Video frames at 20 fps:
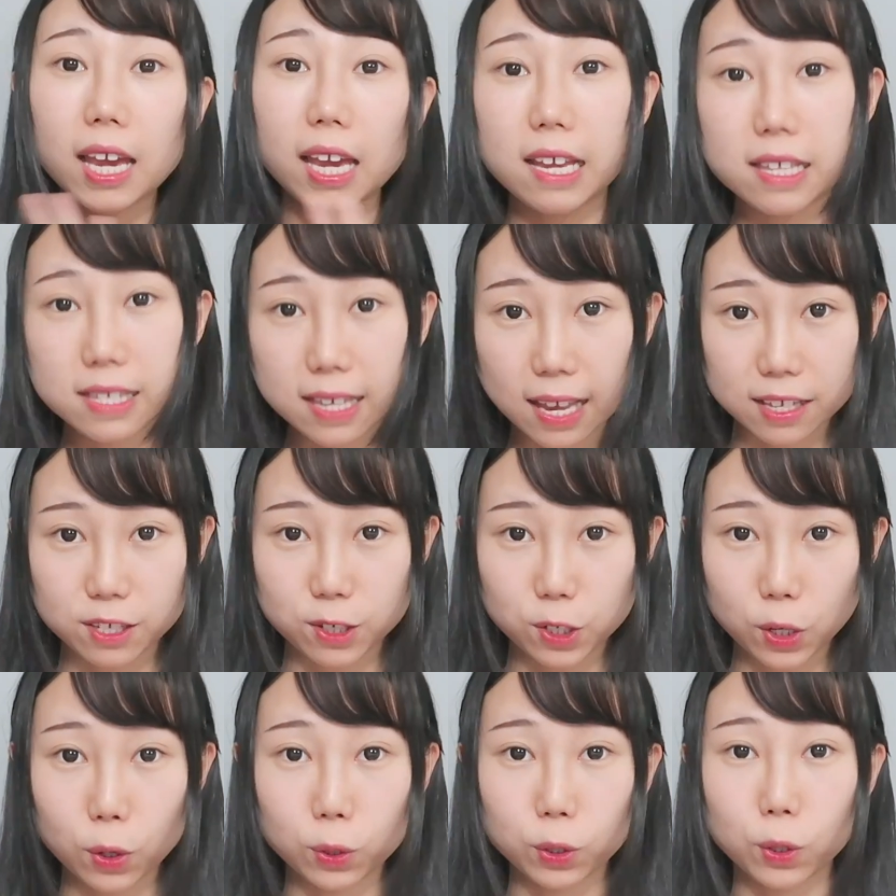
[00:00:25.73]
It
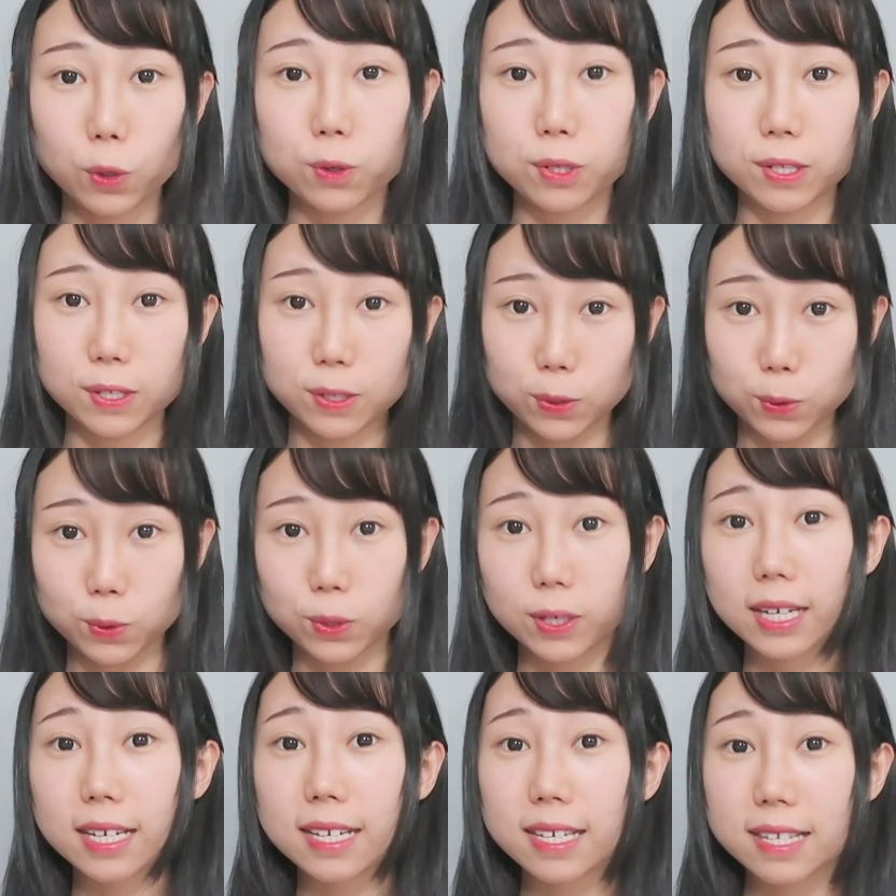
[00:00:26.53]
has total
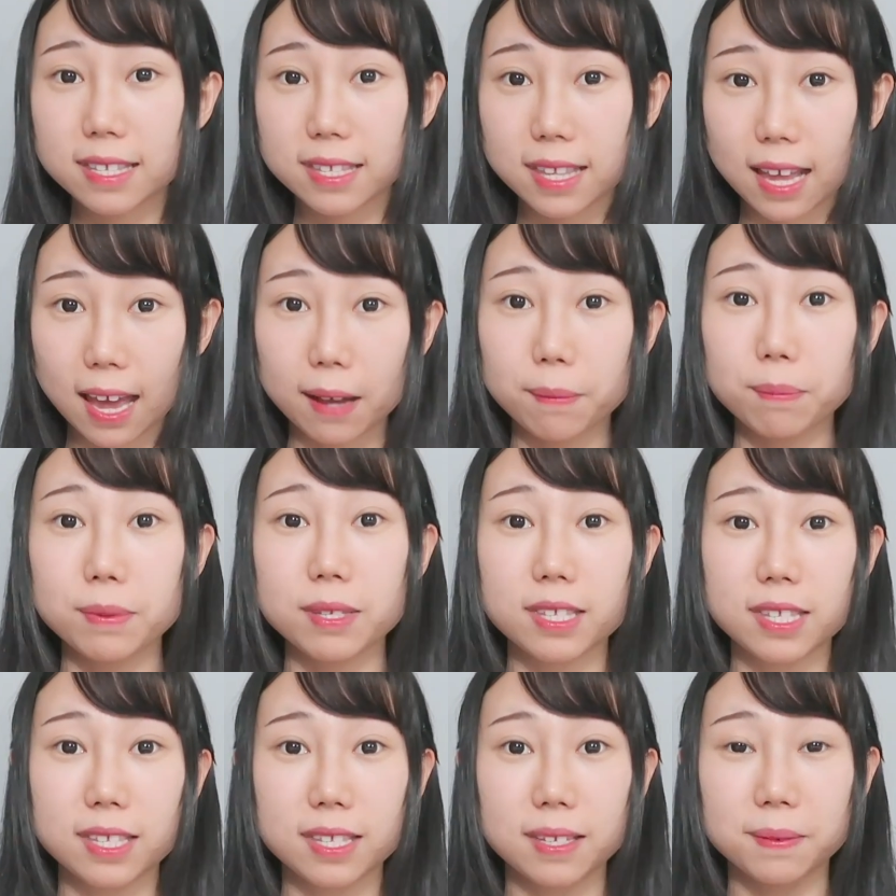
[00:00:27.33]
3
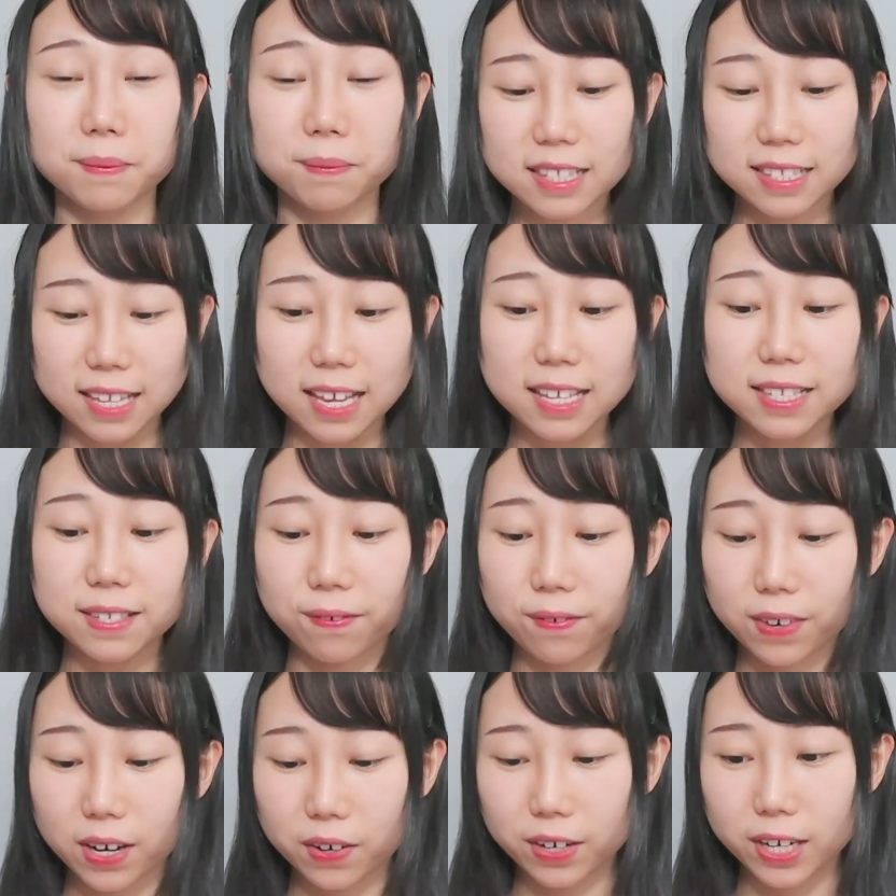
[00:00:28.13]
steps.
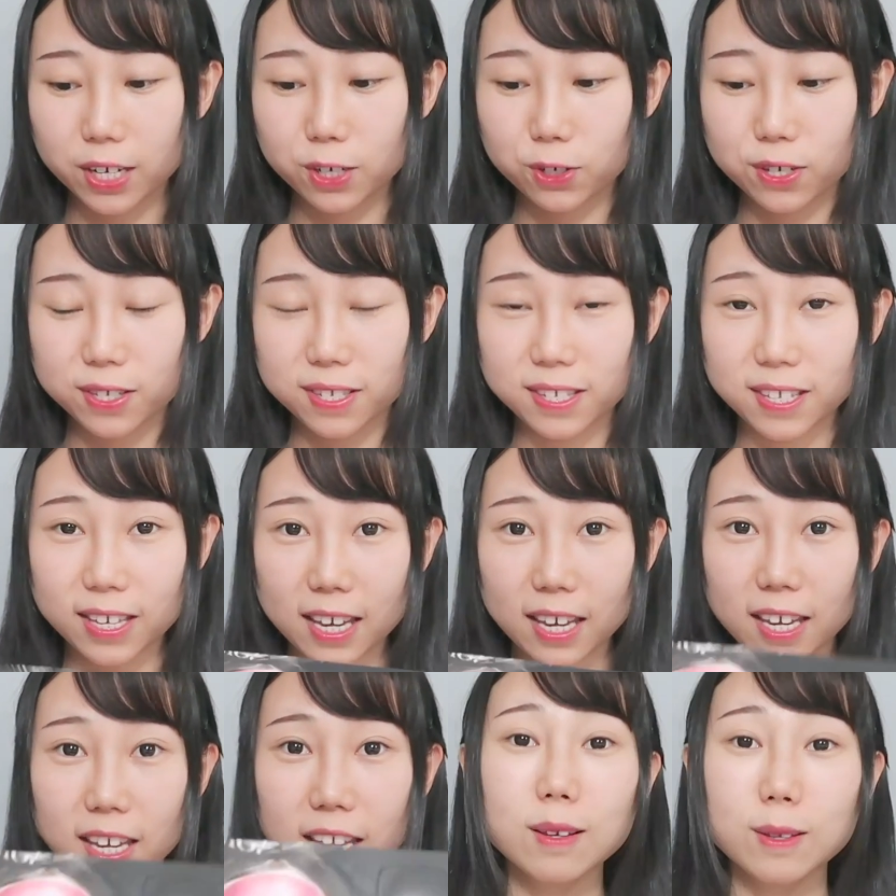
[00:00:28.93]
That's very
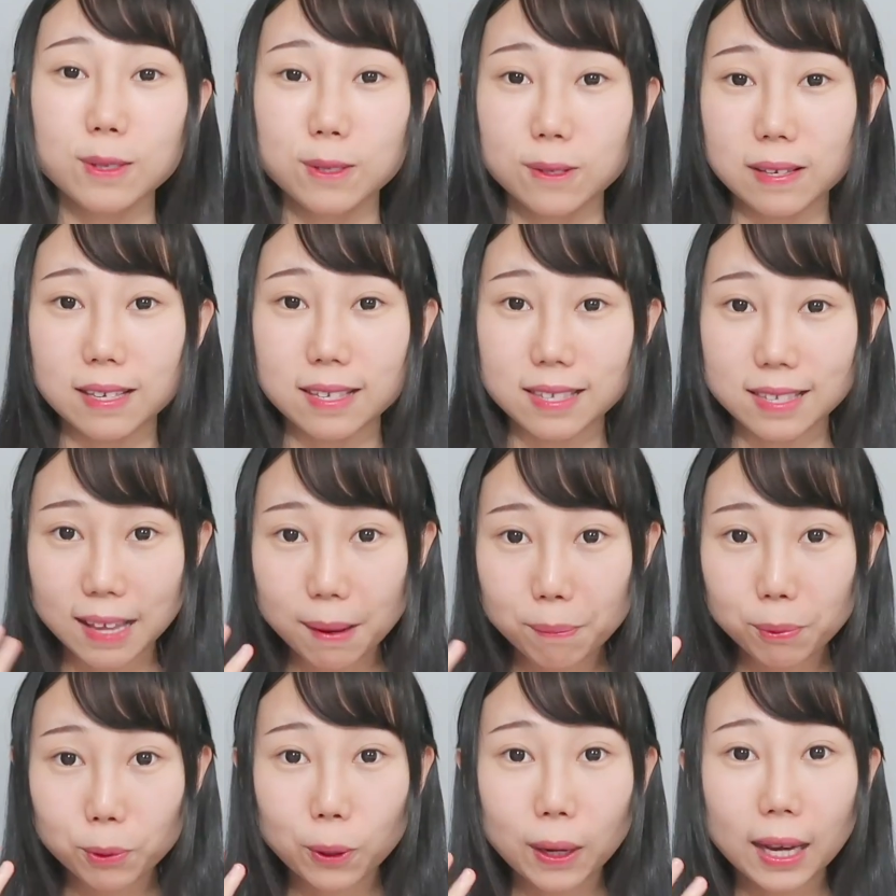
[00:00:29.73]
interesting. So the
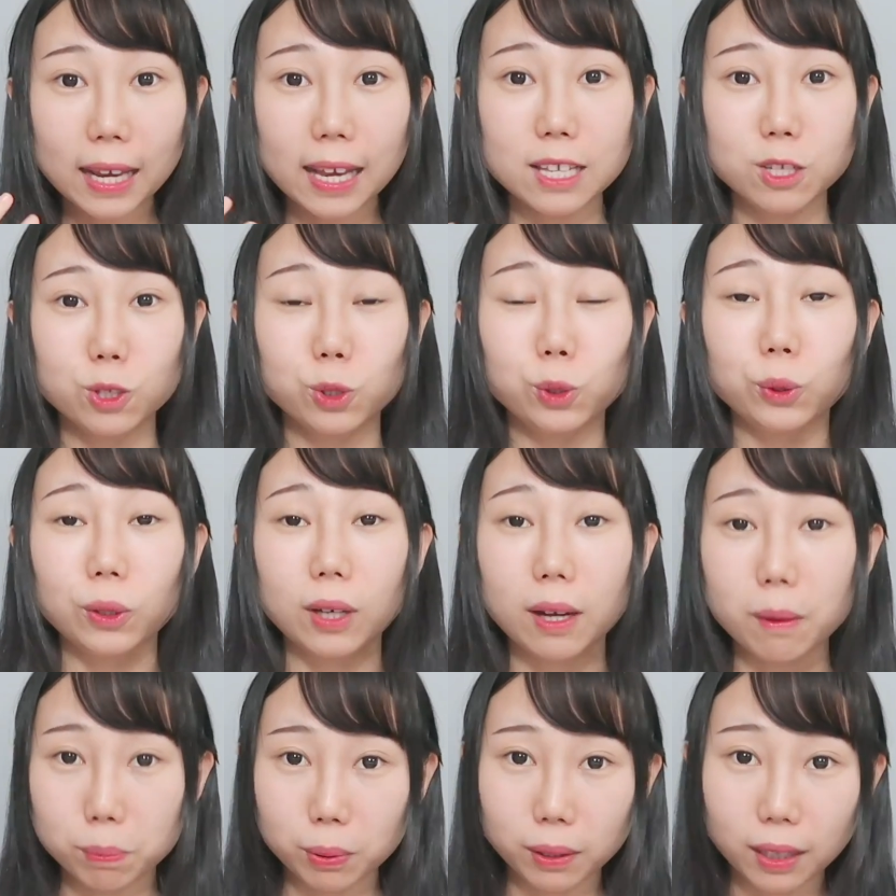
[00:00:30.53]
step 1 is to
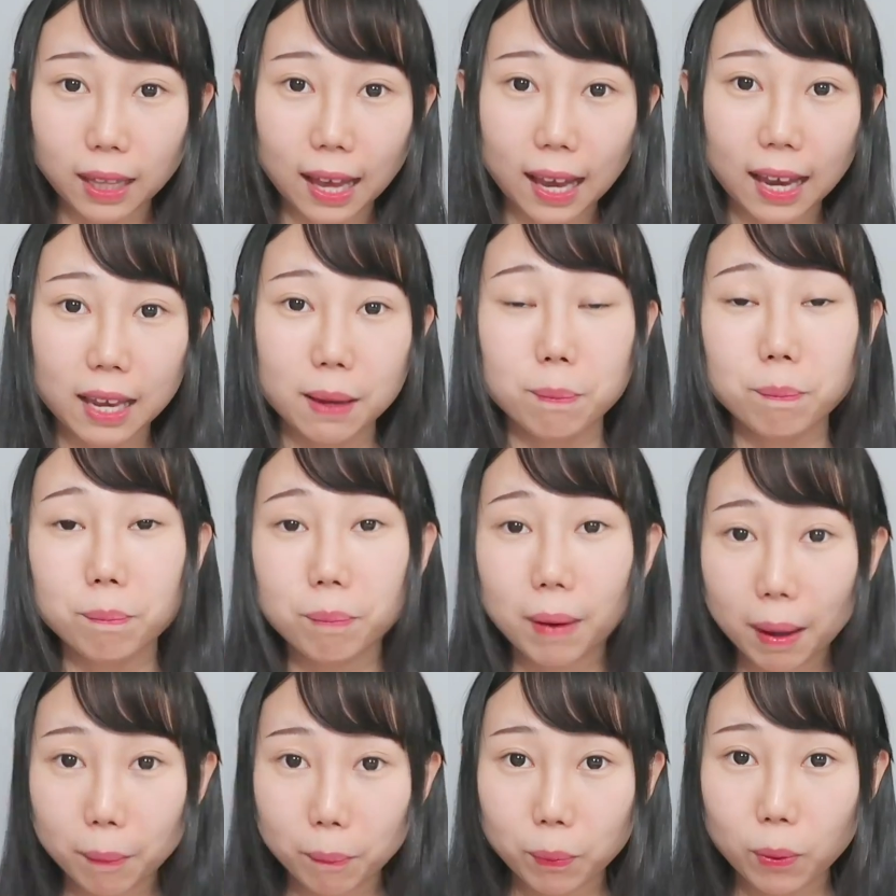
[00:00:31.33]
apply
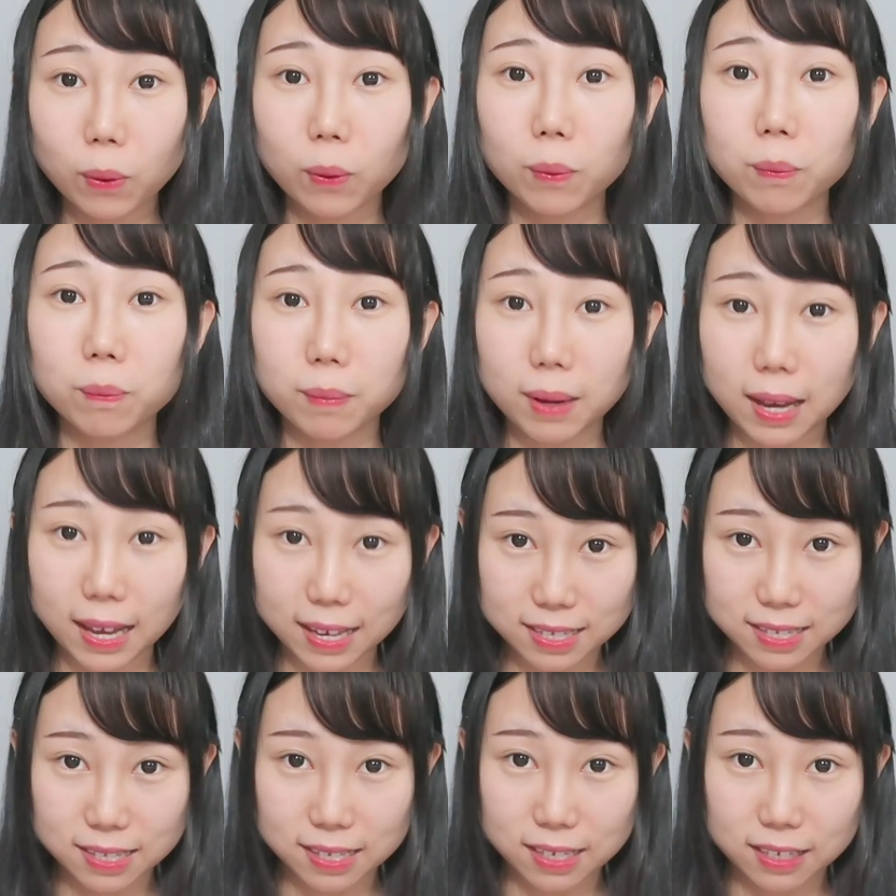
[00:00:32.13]
bubble
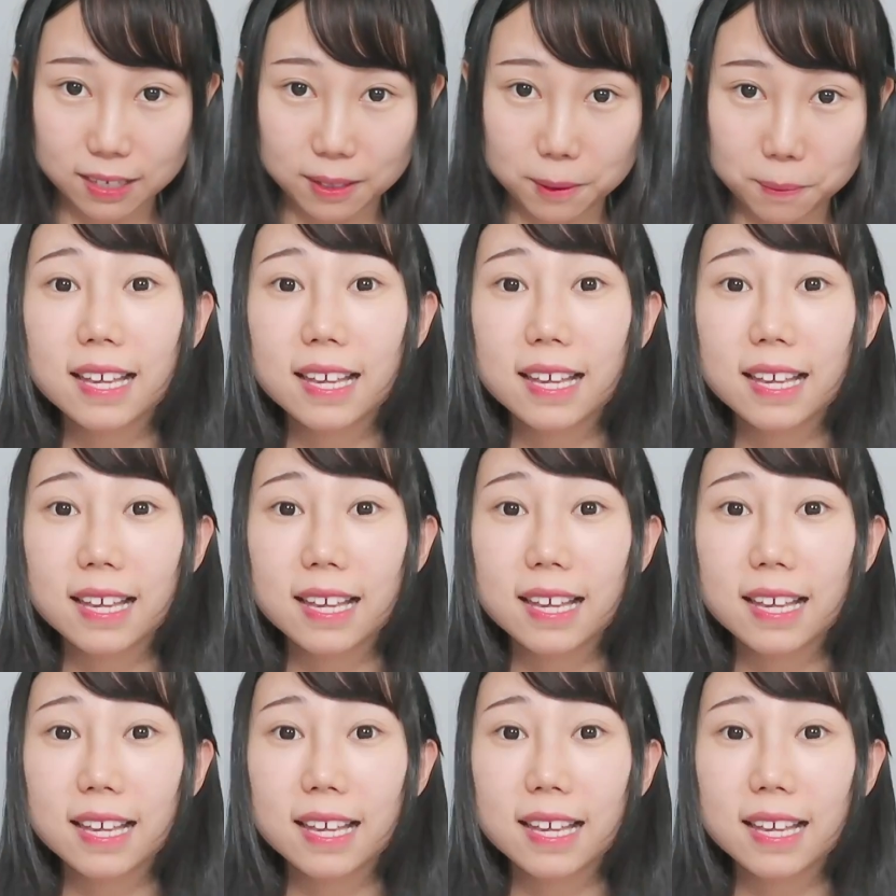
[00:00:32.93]
mask.